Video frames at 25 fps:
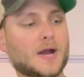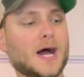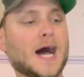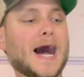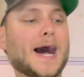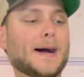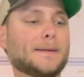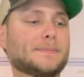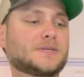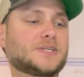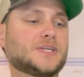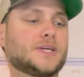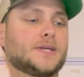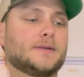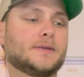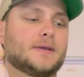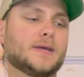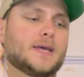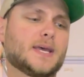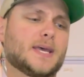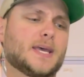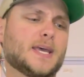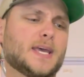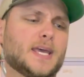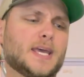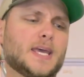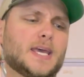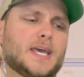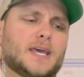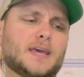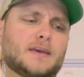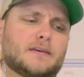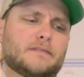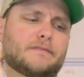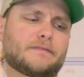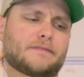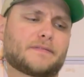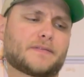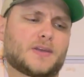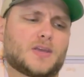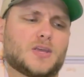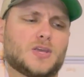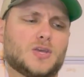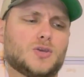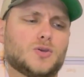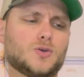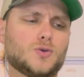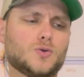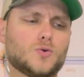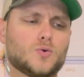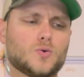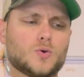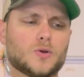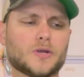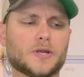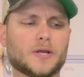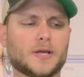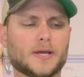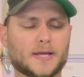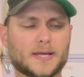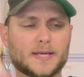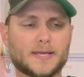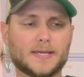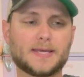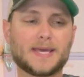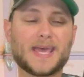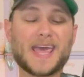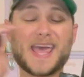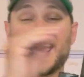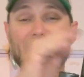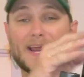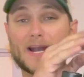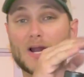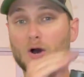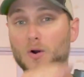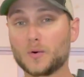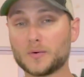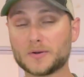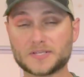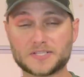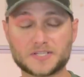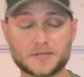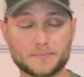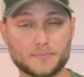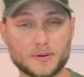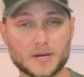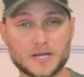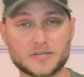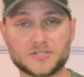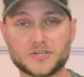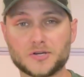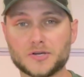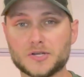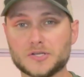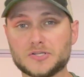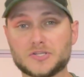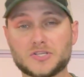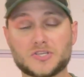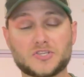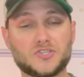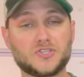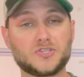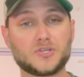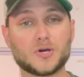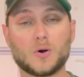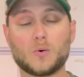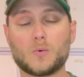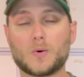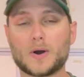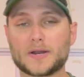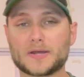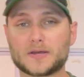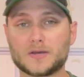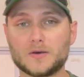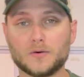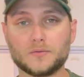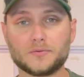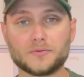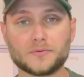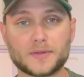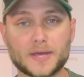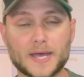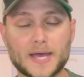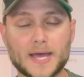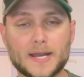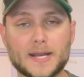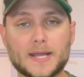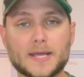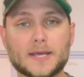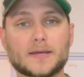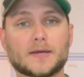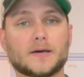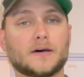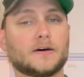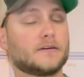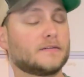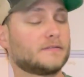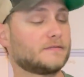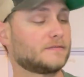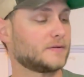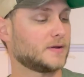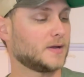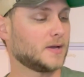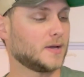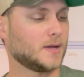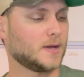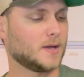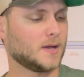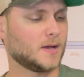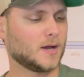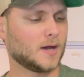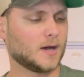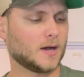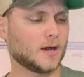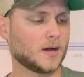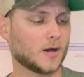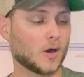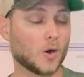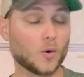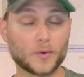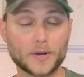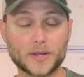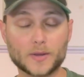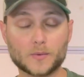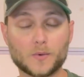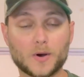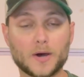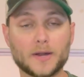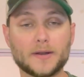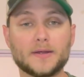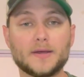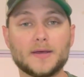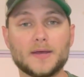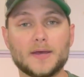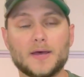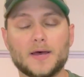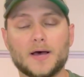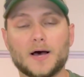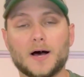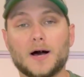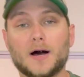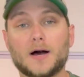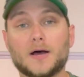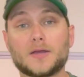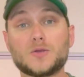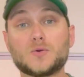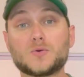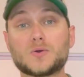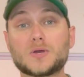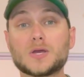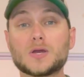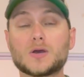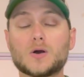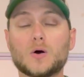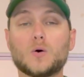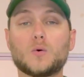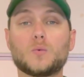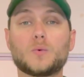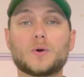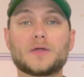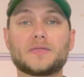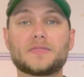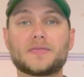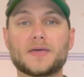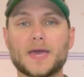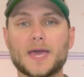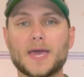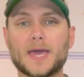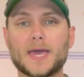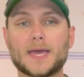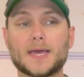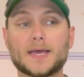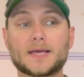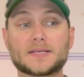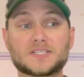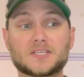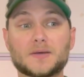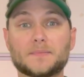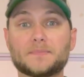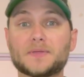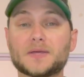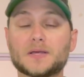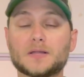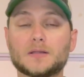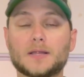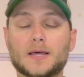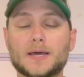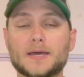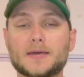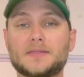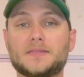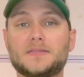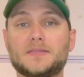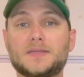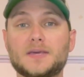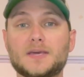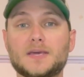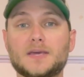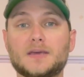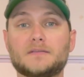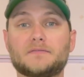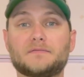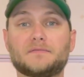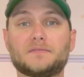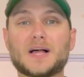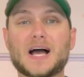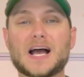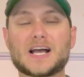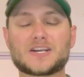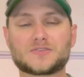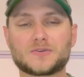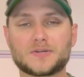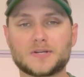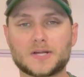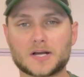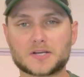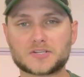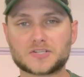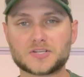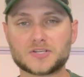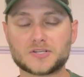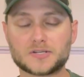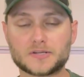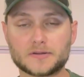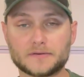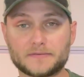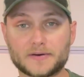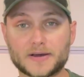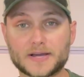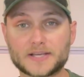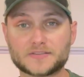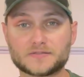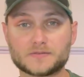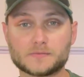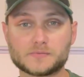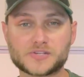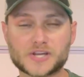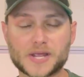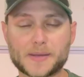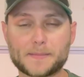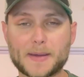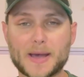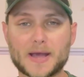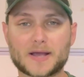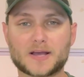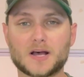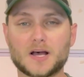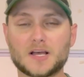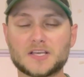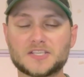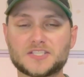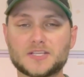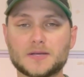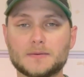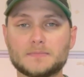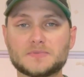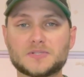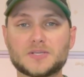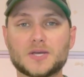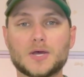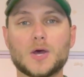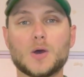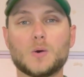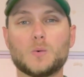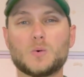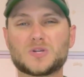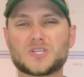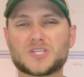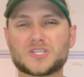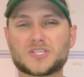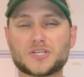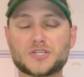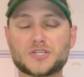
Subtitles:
option, if you can't own a suppressor, you just don't want to go through the headache of owning one, you can go with something like the flash reduction device from JMac Customs, which is a